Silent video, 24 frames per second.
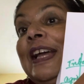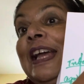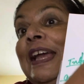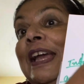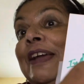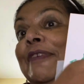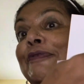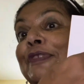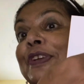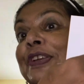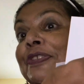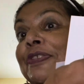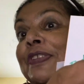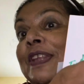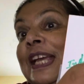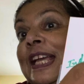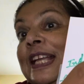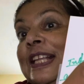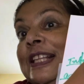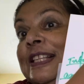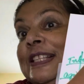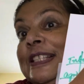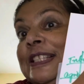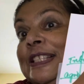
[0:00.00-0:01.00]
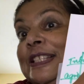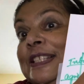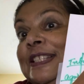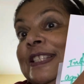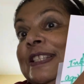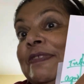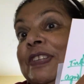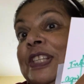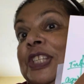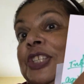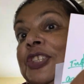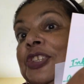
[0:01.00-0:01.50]
everything else,
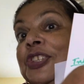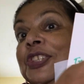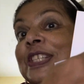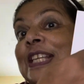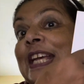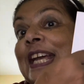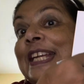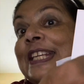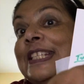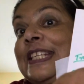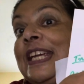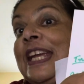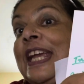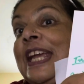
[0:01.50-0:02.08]
civil society.